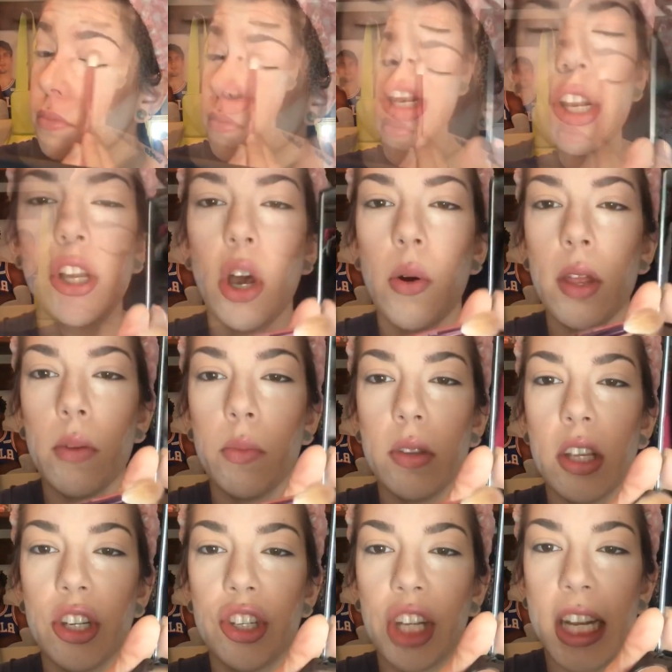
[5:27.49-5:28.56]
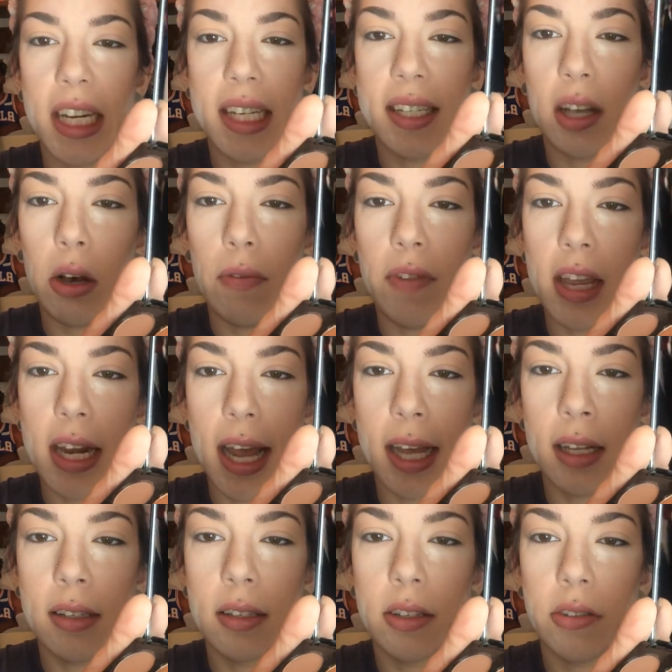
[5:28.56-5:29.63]
We're going to go in with the shade Selfie
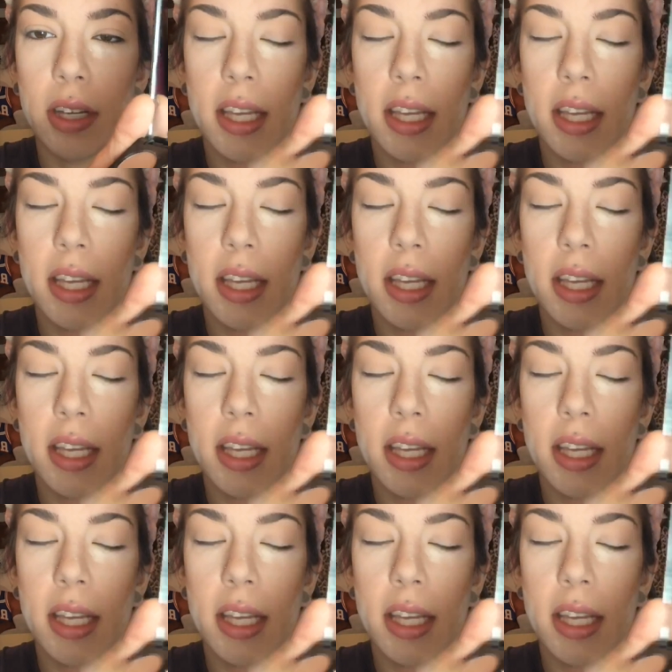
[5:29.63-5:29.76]
next,